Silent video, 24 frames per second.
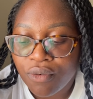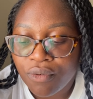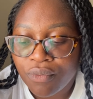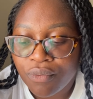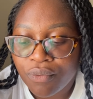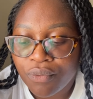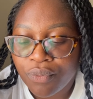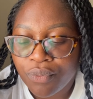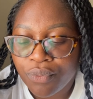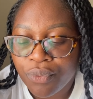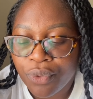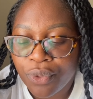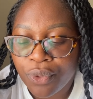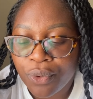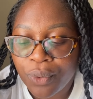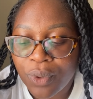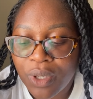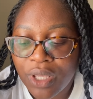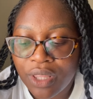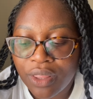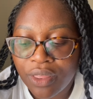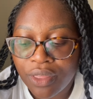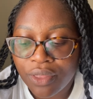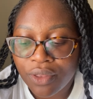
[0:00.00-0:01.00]

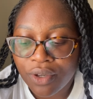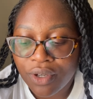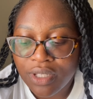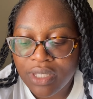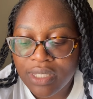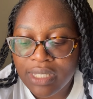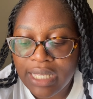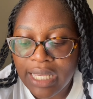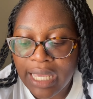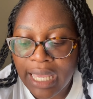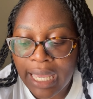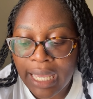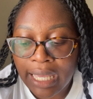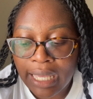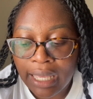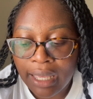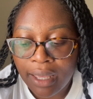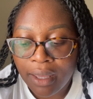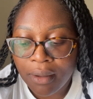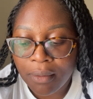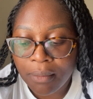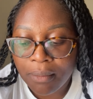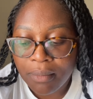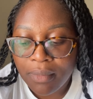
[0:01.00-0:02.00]
3:30
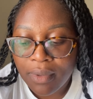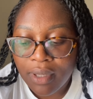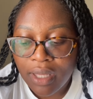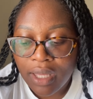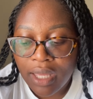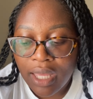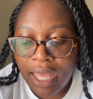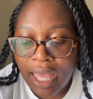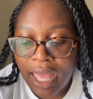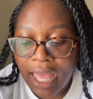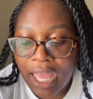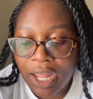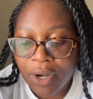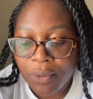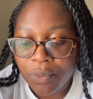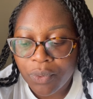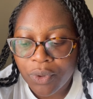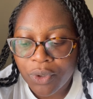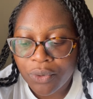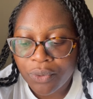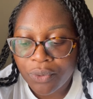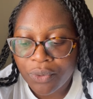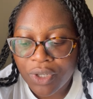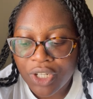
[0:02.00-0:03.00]
a.m. and
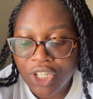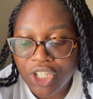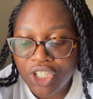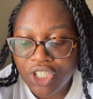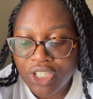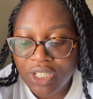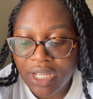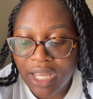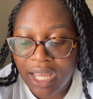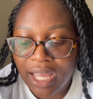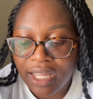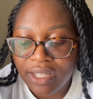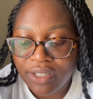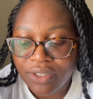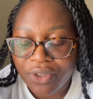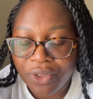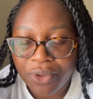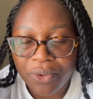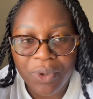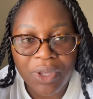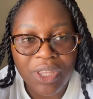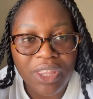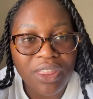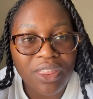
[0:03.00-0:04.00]
we reached at
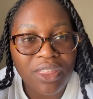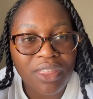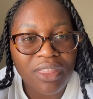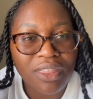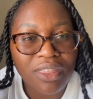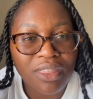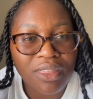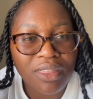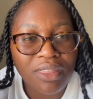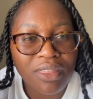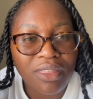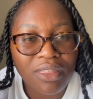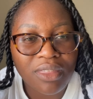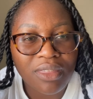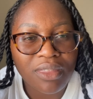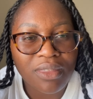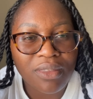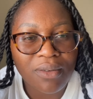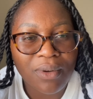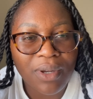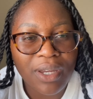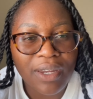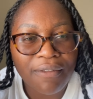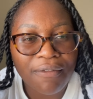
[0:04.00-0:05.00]

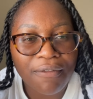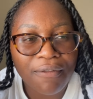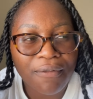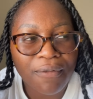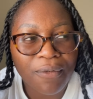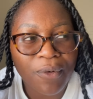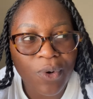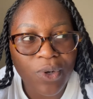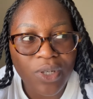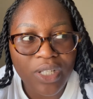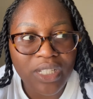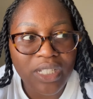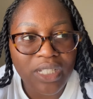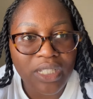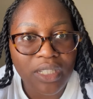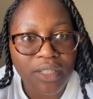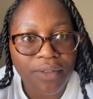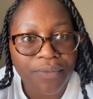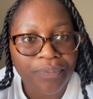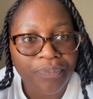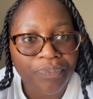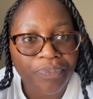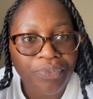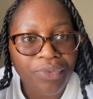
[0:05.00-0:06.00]
3:40
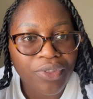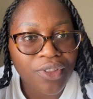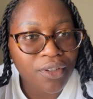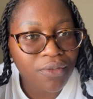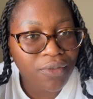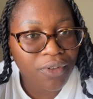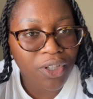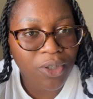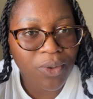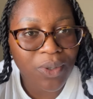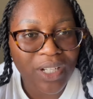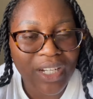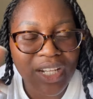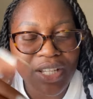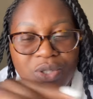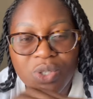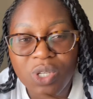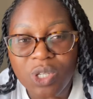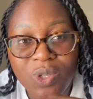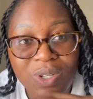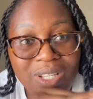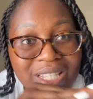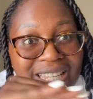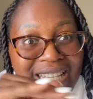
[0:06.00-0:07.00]
the following day. So
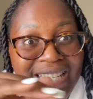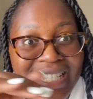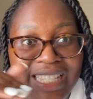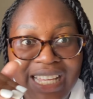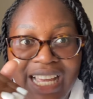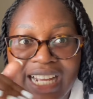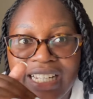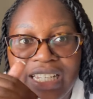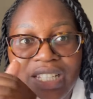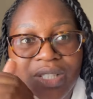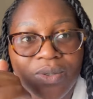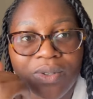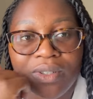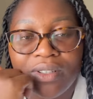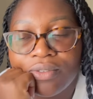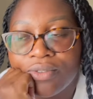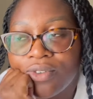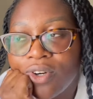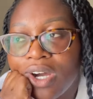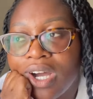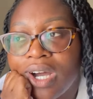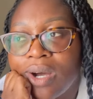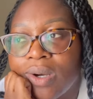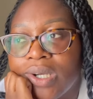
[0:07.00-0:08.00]
it was exactly
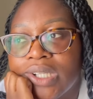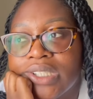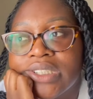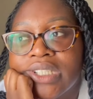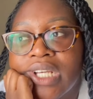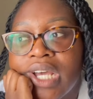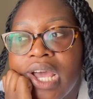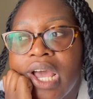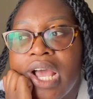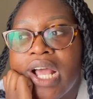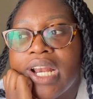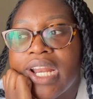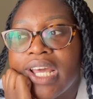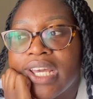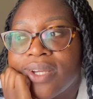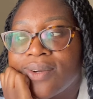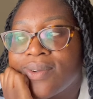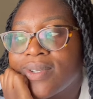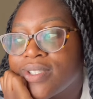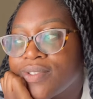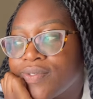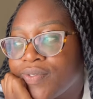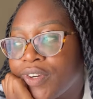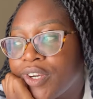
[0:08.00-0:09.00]
24 hours. Like, it
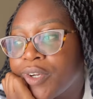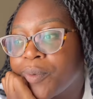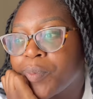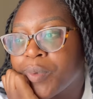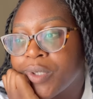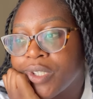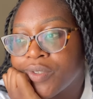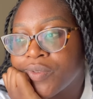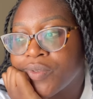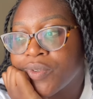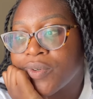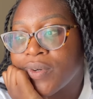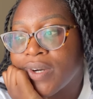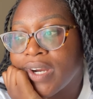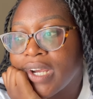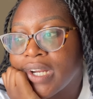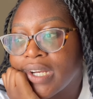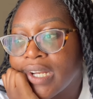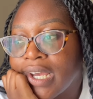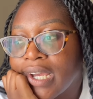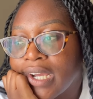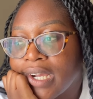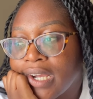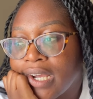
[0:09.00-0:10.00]
was a very peaceful
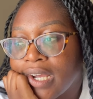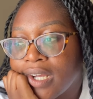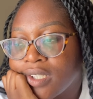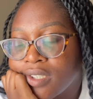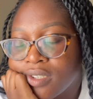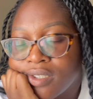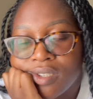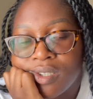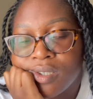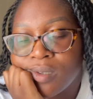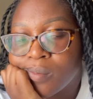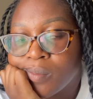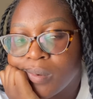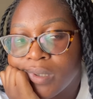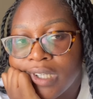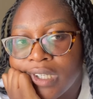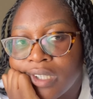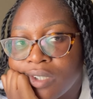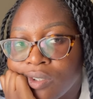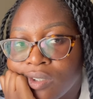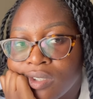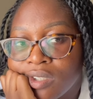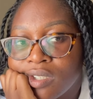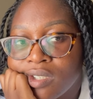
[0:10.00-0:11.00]
ride. I can't
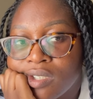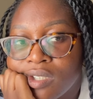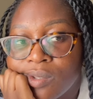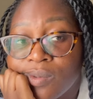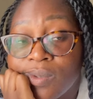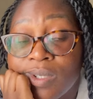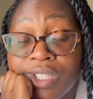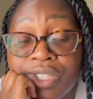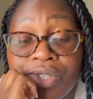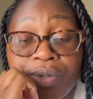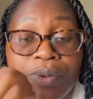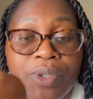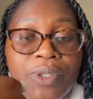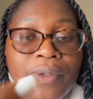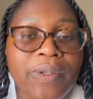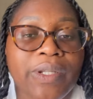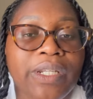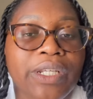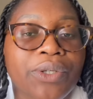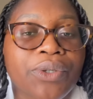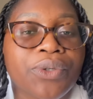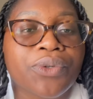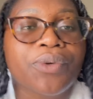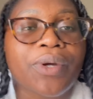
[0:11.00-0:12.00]
complain, honestly. It was a really, really
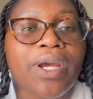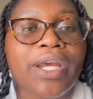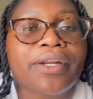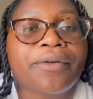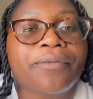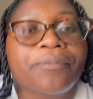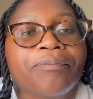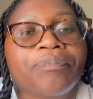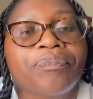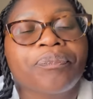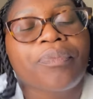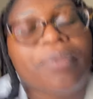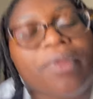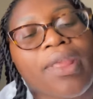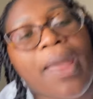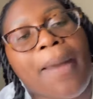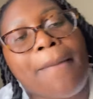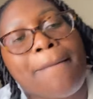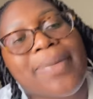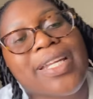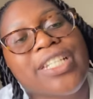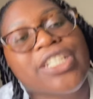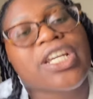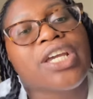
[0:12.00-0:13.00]
good ride.
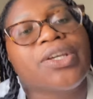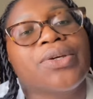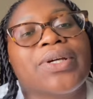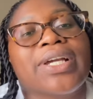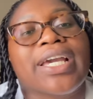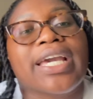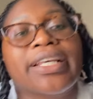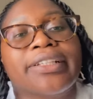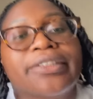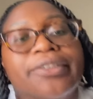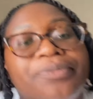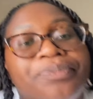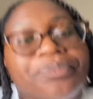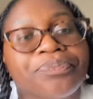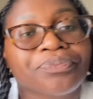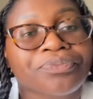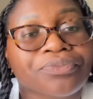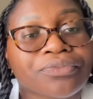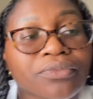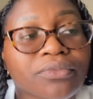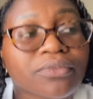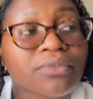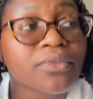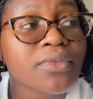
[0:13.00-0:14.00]
But ciao, you guys.
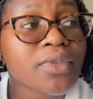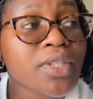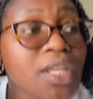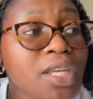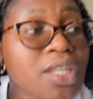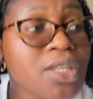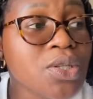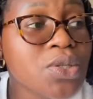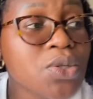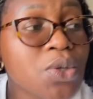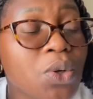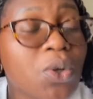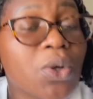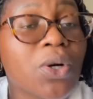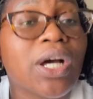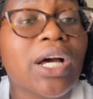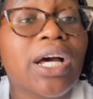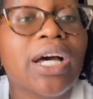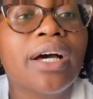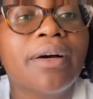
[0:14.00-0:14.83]
So,